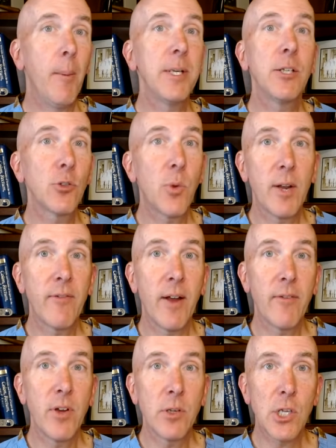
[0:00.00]
until
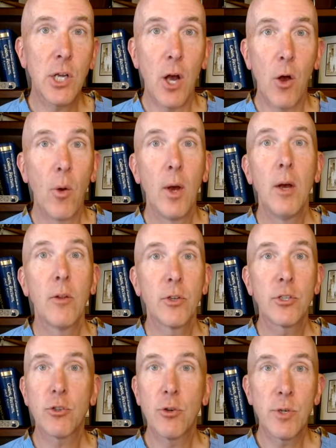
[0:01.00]
25 years ago, the
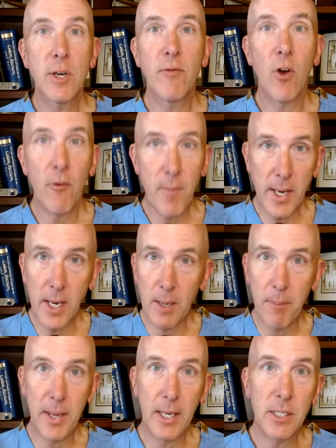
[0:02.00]
surgery involved making a
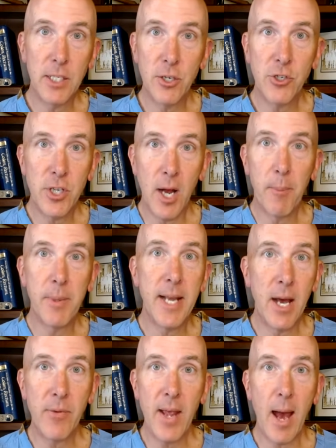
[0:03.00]
big incision up and
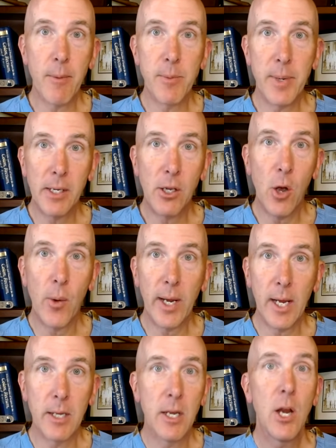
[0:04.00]
down the abdomen, going
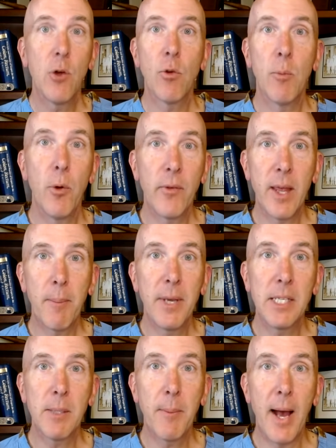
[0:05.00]
in, removing that
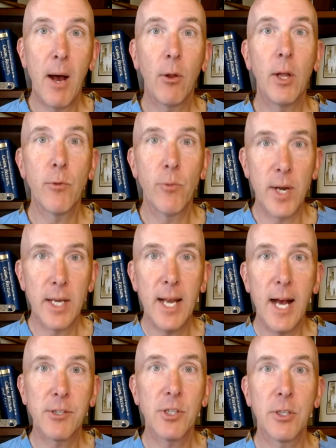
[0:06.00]
piece of bowel,
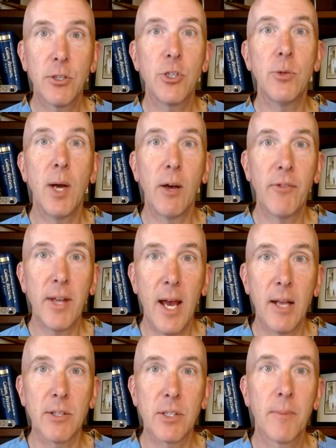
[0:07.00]
reattaching the two healthy
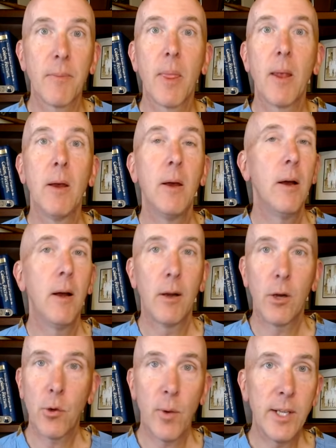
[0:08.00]
ends.
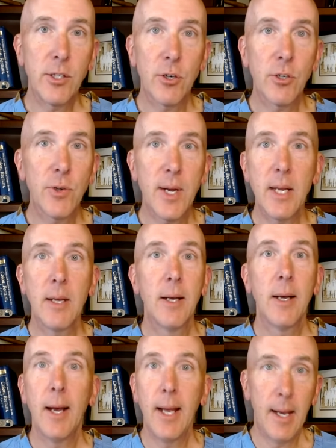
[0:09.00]
Great surgery.
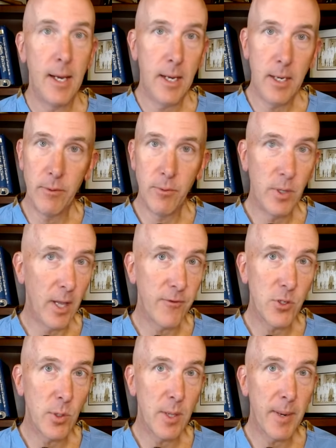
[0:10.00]
It
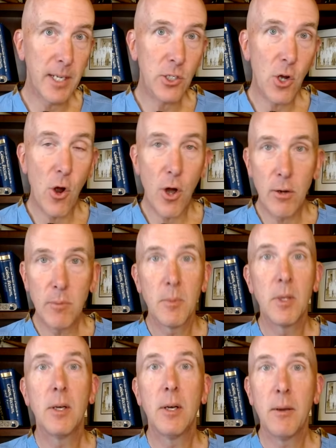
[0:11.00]
left you with a big scar,
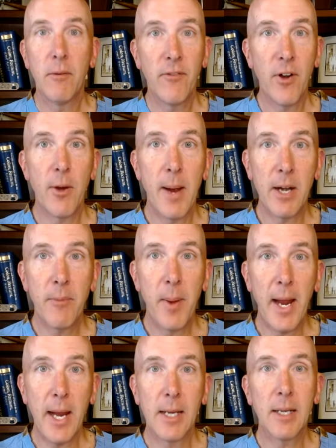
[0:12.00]
fair amount of
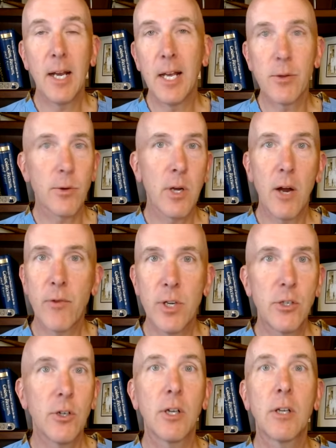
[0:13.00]
pain, and the recovery
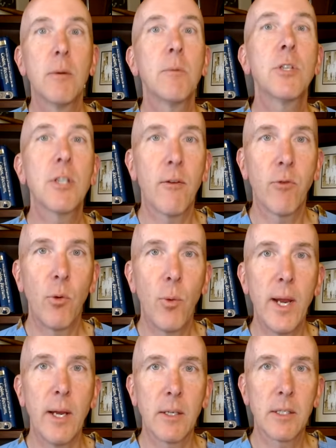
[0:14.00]
took several
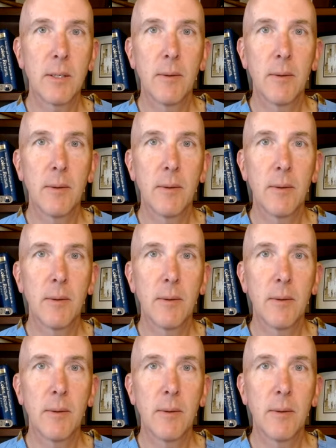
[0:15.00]
weeks.